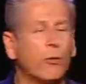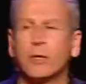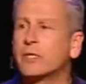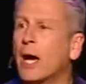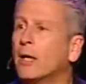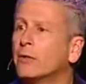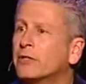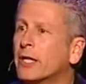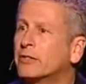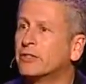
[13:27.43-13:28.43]
We were in Tyler,
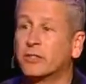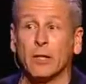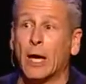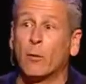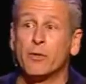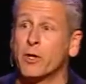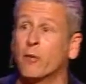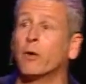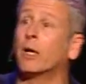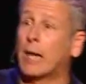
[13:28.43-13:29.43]
Texas. The night was
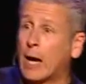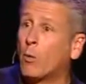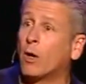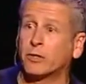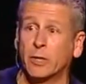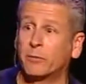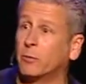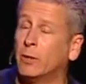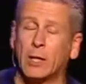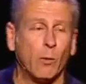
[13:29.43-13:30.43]
over. A guy walks up
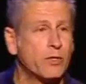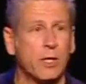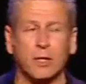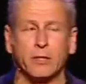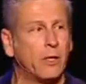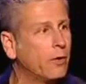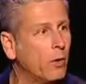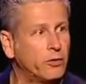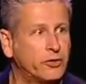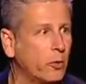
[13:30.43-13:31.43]
to me. I wish I could tell you
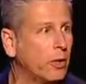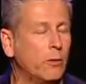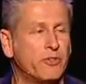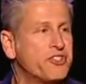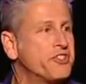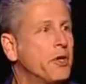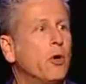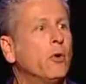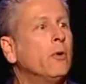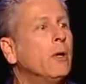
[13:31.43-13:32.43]
the whole story. It was
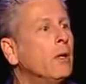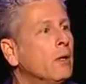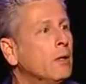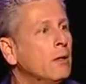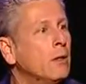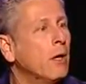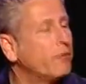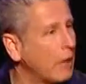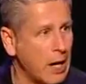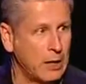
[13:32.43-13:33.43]
so
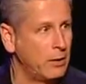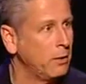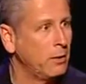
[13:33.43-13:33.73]
of God.